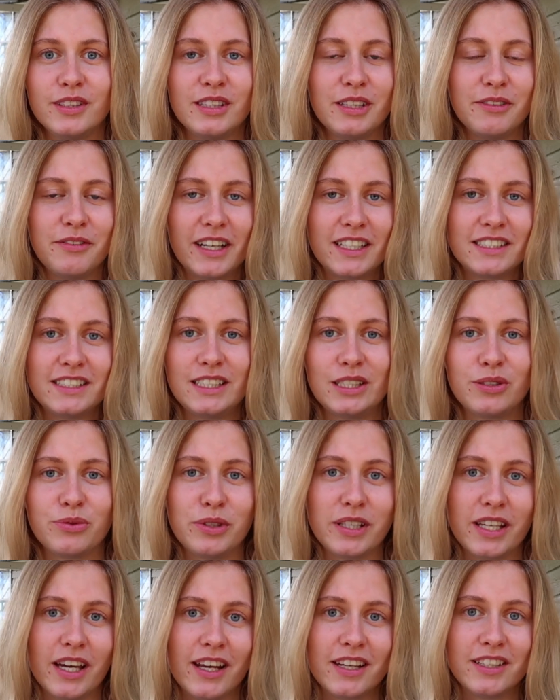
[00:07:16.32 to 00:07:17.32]
the vaccines
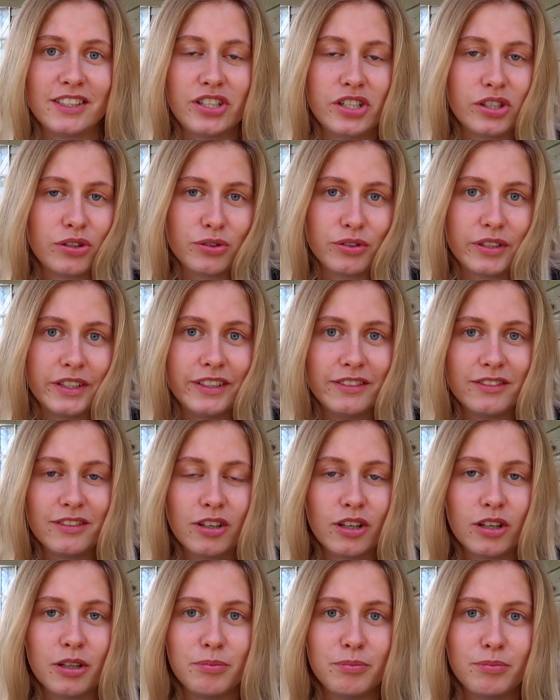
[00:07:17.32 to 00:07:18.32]
we get as children
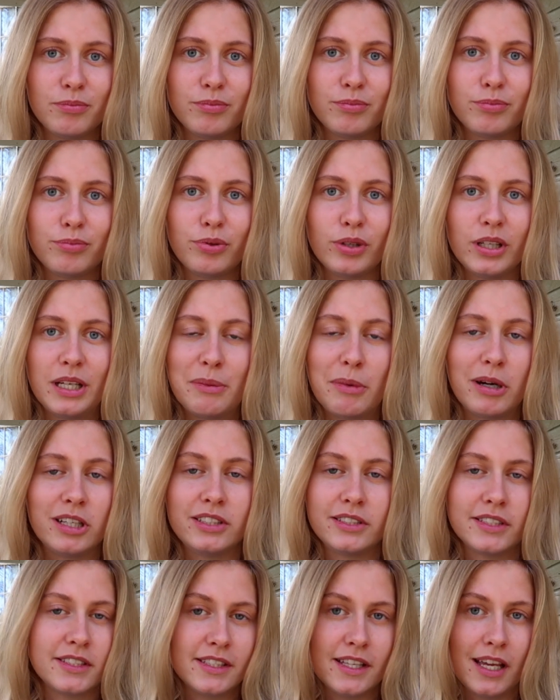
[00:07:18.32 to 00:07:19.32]
are pretty
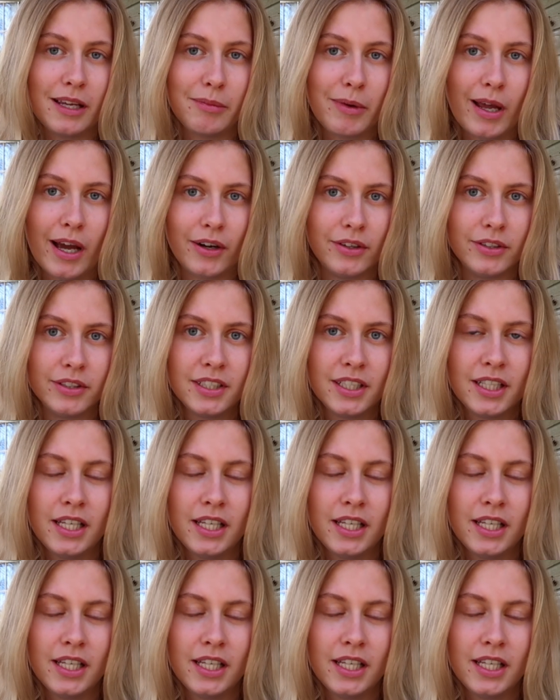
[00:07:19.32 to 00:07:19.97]
much the same now.